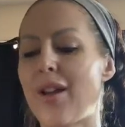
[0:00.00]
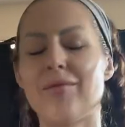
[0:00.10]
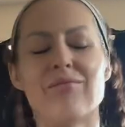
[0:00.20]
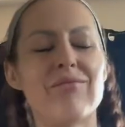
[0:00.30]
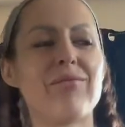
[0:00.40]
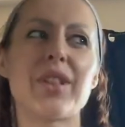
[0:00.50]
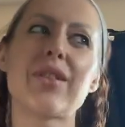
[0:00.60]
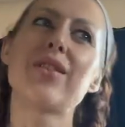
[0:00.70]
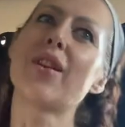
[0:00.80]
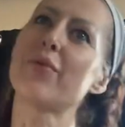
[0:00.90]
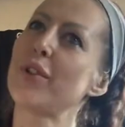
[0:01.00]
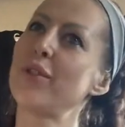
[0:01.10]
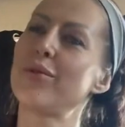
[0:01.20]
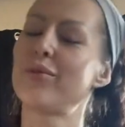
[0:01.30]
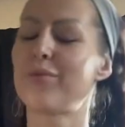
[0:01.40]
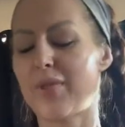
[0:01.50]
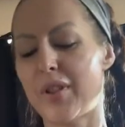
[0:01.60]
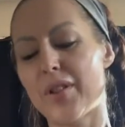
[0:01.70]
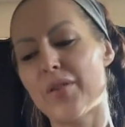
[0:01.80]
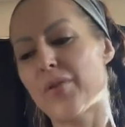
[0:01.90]
and this is not for you.
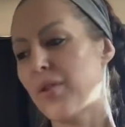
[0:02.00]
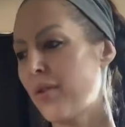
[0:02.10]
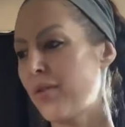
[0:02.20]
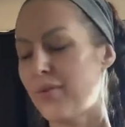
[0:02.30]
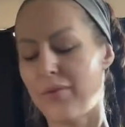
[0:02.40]
This is for